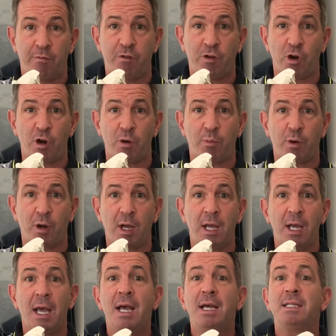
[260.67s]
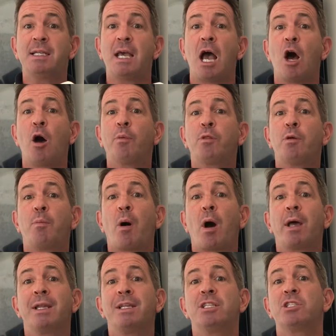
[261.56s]
vertebra, to help the
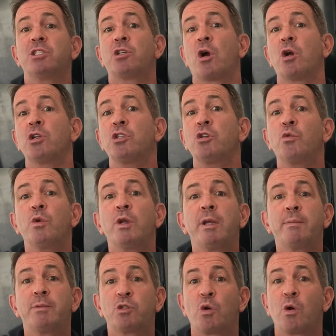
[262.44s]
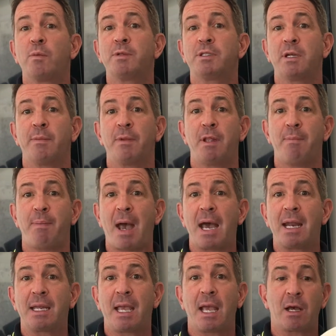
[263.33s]
body start to reabsorb some of the
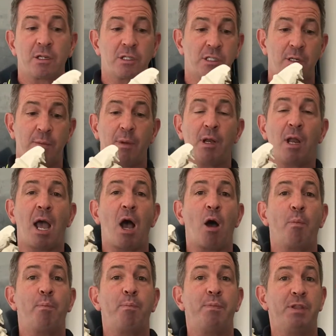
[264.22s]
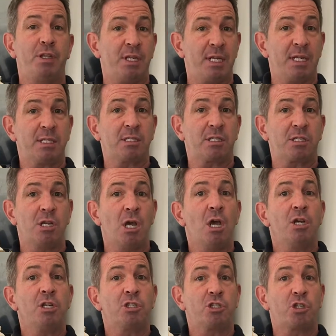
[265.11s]
bad calcium and help the discs
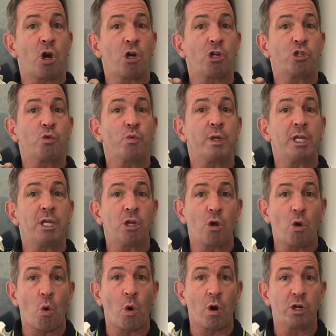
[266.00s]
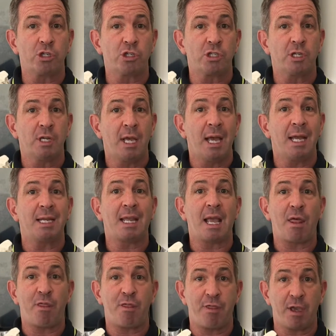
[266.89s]
start to re-engorge and
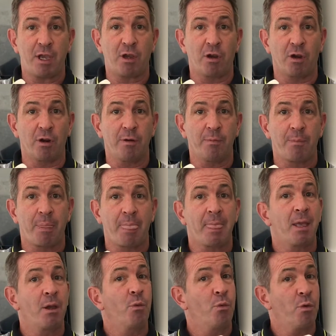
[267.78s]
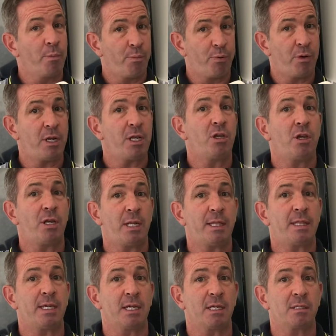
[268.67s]
get thicker. We're pretty good
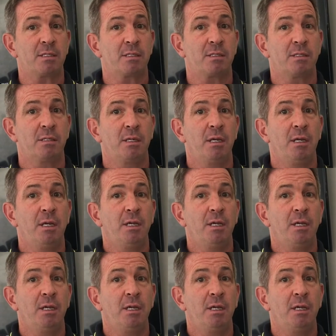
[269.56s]
at this.